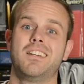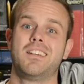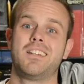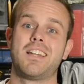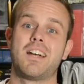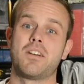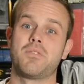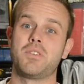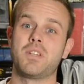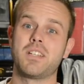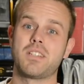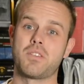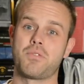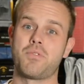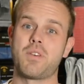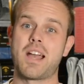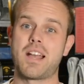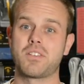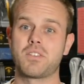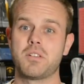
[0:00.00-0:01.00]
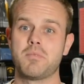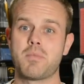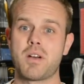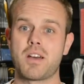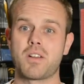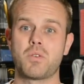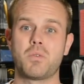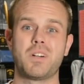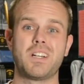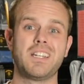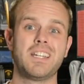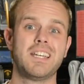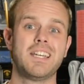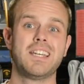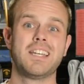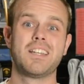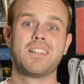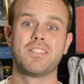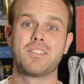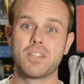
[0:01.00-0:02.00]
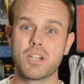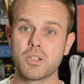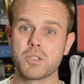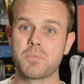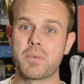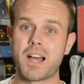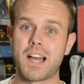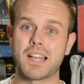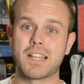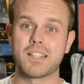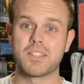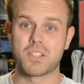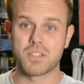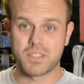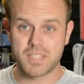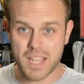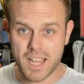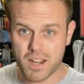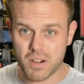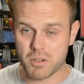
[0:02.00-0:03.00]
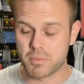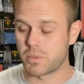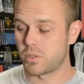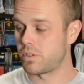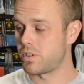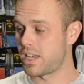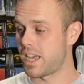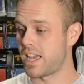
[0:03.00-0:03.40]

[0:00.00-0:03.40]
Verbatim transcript: Now, if you get the factory model one, those pockets are terrible,